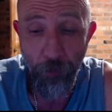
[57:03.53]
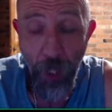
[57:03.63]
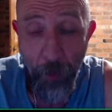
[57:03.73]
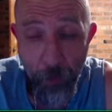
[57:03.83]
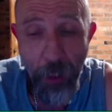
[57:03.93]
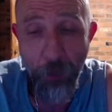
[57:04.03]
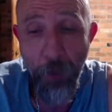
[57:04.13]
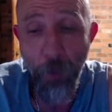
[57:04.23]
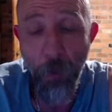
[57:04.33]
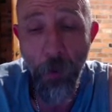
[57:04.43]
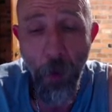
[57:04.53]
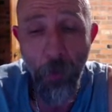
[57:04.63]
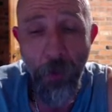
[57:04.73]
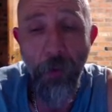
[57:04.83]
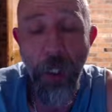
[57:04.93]
They must be worn while
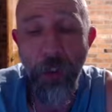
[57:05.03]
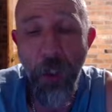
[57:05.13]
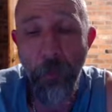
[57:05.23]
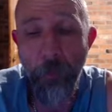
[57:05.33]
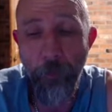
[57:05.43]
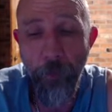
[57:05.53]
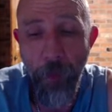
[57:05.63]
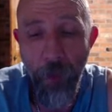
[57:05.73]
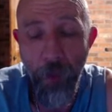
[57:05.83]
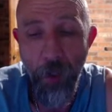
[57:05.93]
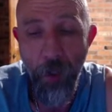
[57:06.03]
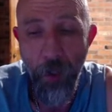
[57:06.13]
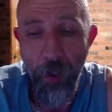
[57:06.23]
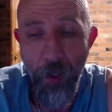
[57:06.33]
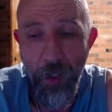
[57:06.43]
we do our job.
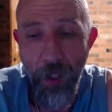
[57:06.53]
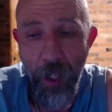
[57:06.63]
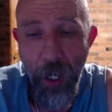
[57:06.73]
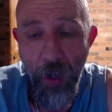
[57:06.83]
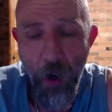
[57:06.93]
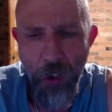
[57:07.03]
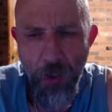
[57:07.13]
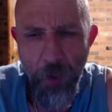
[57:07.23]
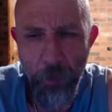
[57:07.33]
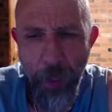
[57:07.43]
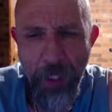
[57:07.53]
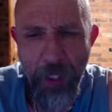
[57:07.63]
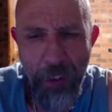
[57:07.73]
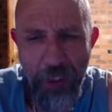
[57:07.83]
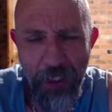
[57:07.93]
I sort of bend
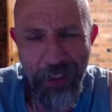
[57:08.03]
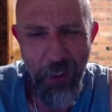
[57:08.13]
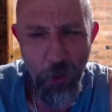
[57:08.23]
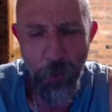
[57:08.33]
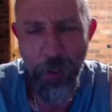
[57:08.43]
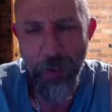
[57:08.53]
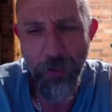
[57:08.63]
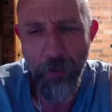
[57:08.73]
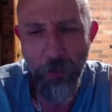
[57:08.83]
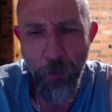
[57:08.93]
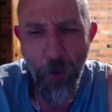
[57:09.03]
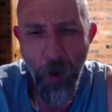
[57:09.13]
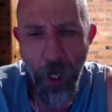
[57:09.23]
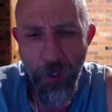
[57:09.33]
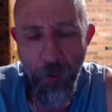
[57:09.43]
that just a little bit
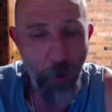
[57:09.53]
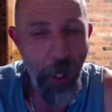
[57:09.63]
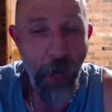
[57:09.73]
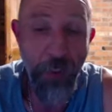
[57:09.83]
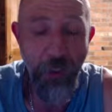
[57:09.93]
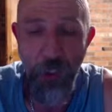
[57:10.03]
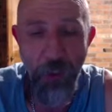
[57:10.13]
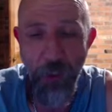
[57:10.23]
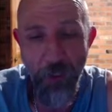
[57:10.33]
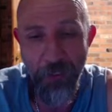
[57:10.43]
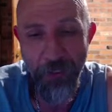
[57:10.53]
by not having it turned on.